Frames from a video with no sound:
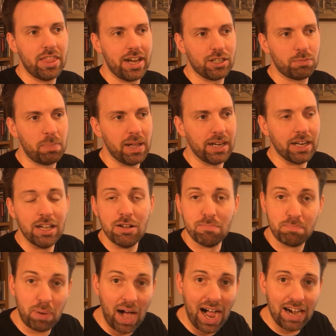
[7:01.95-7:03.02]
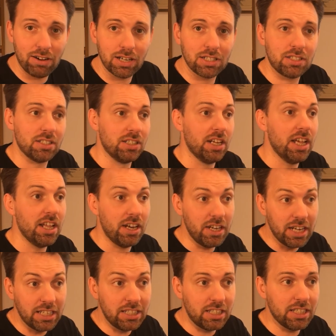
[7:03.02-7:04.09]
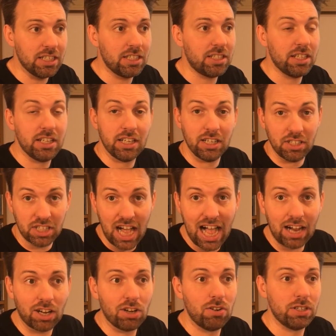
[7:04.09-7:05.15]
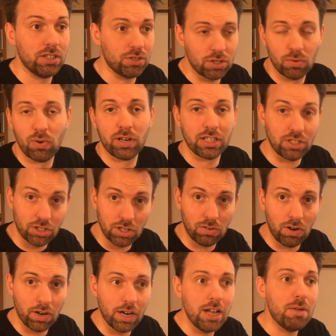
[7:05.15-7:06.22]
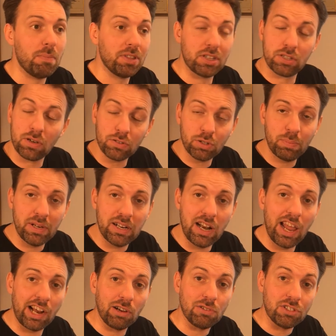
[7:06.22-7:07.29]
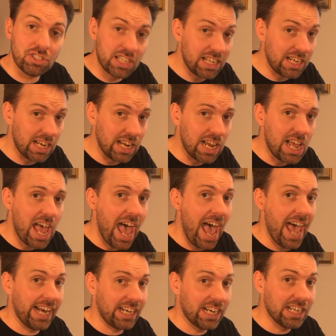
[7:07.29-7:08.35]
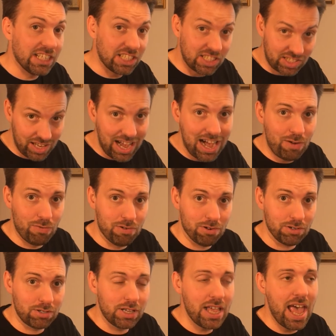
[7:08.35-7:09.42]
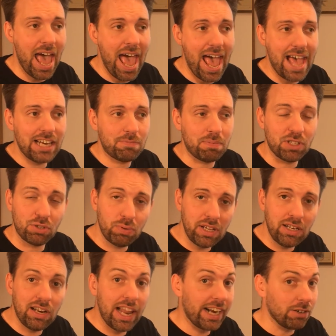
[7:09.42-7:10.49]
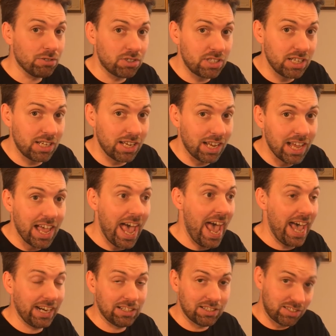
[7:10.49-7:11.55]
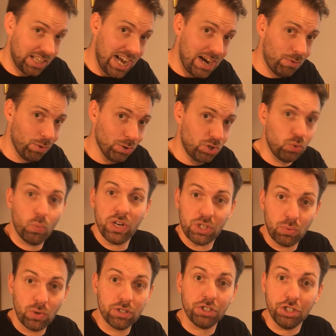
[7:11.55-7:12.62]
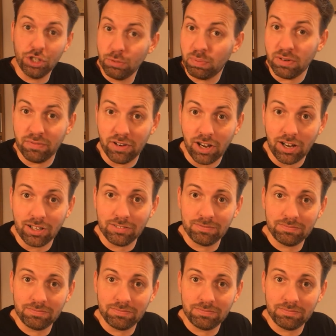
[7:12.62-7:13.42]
There's been pirates and ninjas and Ninjago and so on and so on. But there's also been Lego City and Star Wars. And between Lego City and Star Wars, which one do you prefer?